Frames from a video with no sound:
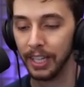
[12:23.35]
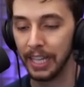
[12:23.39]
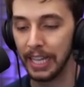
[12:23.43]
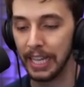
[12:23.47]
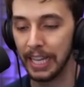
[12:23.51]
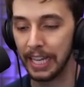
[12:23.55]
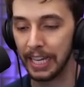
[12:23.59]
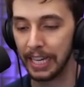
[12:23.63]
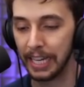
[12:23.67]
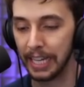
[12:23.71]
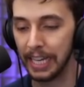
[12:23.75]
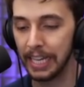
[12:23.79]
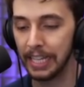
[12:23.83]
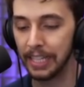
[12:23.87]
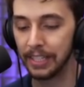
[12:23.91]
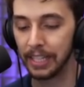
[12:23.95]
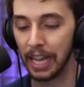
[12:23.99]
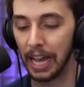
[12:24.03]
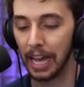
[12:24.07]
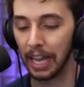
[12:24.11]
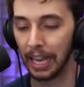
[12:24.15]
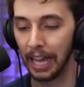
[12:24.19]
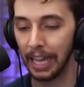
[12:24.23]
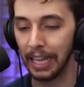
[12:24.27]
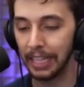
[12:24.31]
It is.
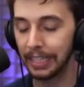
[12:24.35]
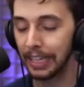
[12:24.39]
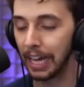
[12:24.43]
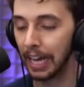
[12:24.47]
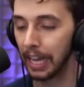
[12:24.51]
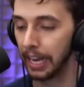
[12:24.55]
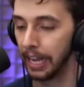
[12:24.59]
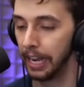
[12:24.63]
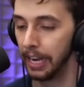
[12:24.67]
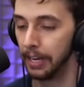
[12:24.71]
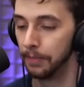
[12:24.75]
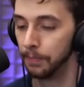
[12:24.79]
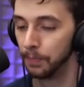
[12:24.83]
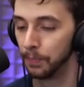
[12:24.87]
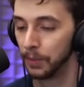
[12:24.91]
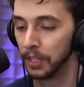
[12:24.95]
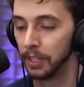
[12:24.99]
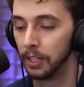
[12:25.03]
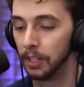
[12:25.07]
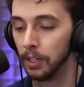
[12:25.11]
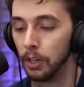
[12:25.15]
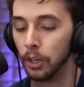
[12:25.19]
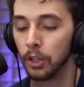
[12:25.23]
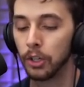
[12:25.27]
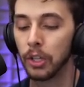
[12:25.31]
I like that head.
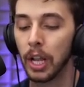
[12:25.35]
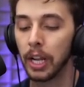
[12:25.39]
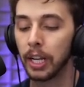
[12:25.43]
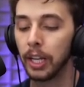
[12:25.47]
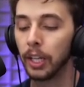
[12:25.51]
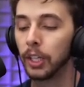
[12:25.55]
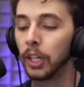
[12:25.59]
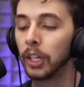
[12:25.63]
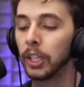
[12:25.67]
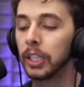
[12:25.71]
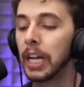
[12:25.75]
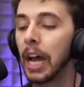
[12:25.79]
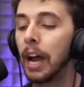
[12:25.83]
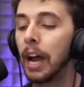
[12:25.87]
Looks like it could